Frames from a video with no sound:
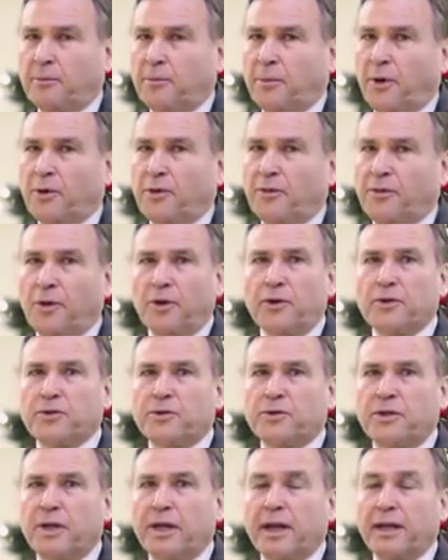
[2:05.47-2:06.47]
both
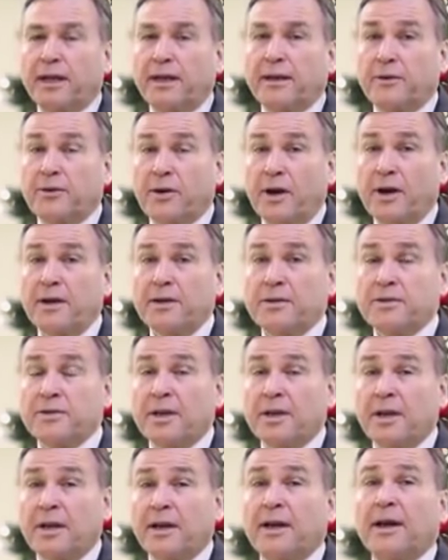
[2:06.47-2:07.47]
those dealing in
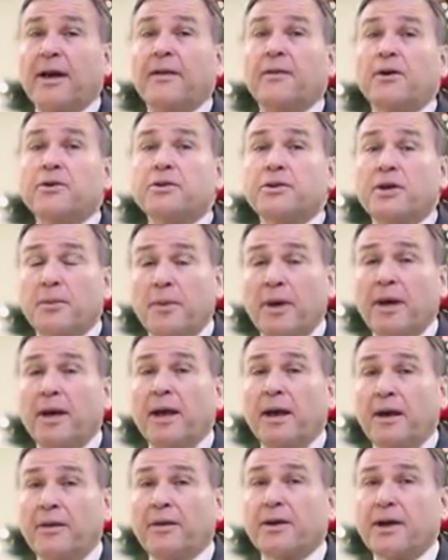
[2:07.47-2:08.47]
drugs and those
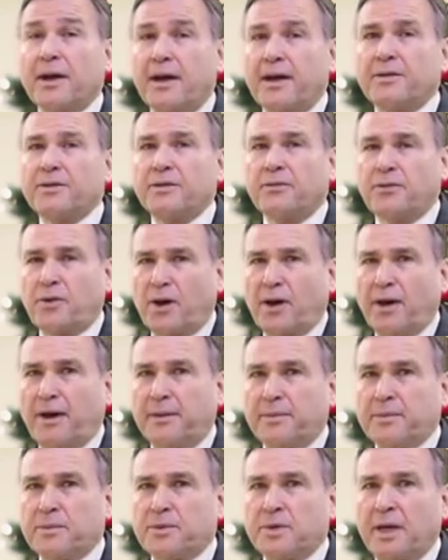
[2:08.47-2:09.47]
committing other kinds of
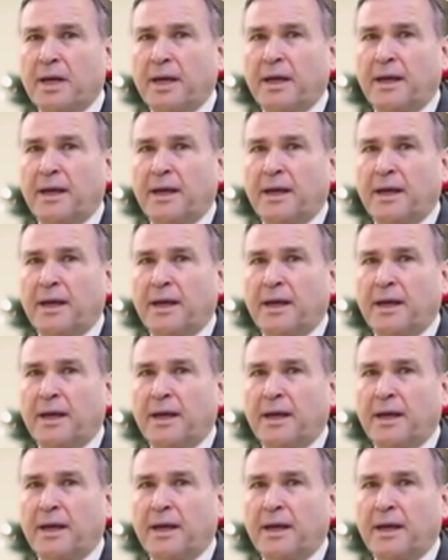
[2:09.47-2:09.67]
crimes.